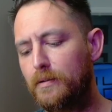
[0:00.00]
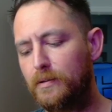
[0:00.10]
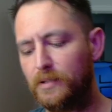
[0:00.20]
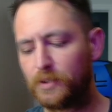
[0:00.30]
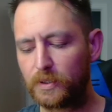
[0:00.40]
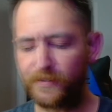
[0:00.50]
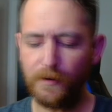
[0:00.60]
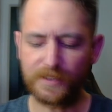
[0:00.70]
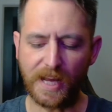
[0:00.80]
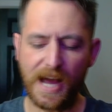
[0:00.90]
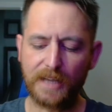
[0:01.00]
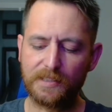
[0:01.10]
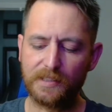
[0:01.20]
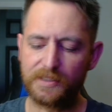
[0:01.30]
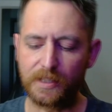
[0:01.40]
So as far as
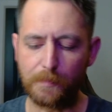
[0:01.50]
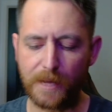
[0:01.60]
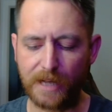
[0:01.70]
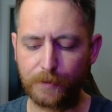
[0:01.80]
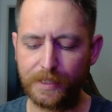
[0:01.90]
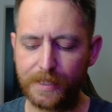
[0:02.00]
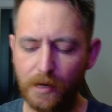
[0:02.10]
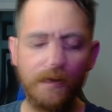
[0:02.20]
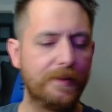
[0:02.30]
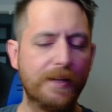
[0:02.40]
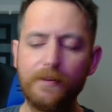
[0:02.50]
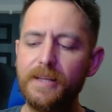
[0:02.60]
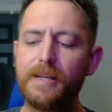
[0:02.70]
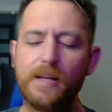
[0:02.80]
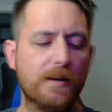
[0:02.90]
access to the battery, their
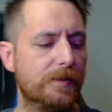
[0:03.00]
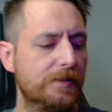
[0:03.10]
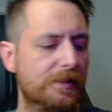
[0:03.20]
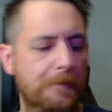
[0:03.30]
thing here is,